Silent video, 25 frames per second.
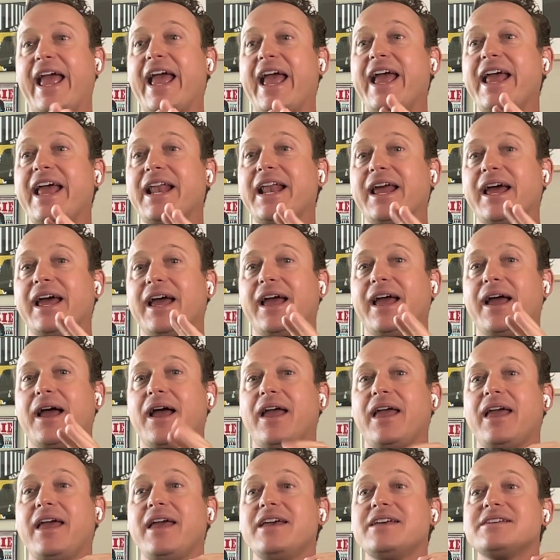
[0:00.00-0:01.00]
It
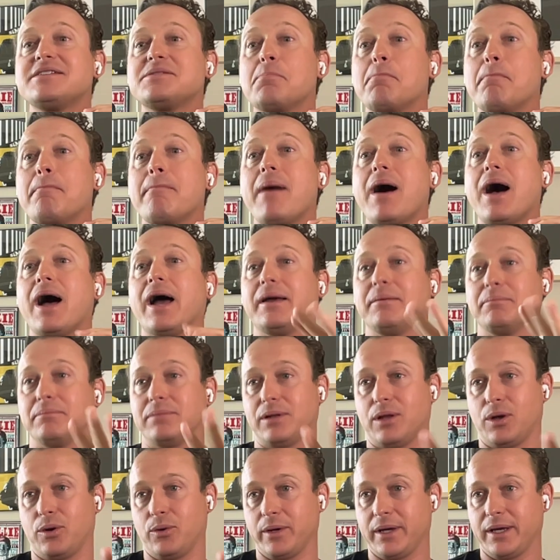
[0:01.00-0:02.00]
is mind
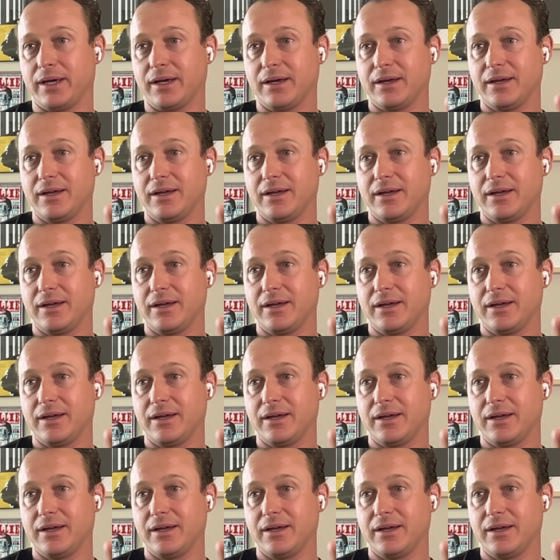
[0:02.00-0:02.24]
blowing.